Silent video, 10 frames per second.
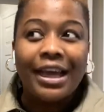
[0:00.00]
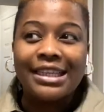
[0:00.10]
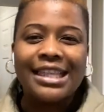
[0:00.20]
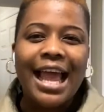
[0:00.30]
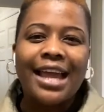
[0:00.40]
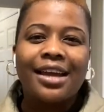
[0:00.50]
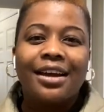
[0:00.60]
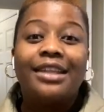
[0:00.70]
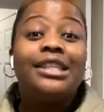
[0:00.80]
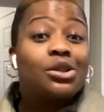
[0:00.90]
It's like
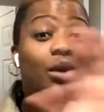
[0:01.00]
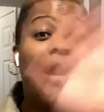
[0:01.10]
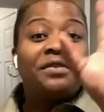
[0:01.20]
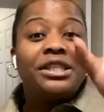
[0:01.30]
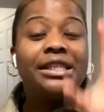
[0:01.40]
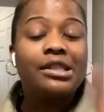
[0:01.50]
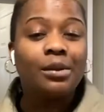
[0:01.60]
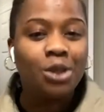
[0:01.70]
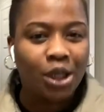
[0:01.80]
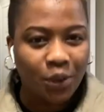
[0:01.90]
the school has written
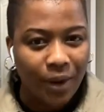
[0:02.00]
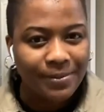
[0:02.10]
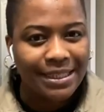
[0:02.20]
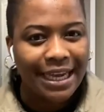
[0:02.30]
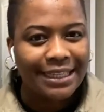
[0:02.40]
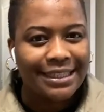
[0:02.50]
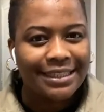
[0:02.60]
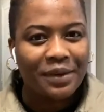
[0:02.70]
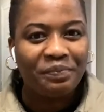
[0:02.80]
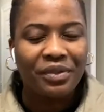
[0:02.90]
something on the website,
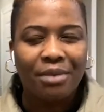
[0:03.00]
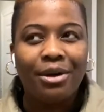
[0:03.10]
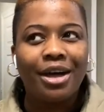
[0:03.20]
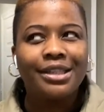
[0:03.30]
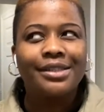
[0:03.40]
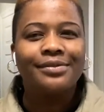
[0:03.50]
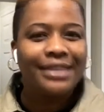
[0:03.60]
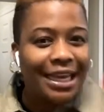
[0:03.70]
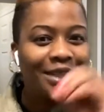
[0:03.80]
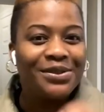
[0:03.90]
but
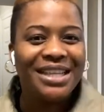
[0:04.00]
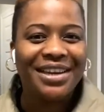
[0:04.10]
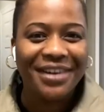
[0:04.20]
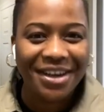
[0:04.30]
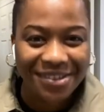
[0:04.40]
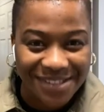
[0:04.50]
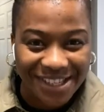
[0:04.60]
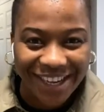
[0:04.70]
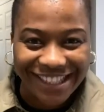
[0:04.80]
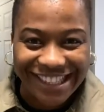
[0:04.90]
take it with a grain of
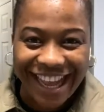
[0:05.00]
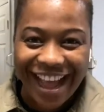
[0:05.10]
salt.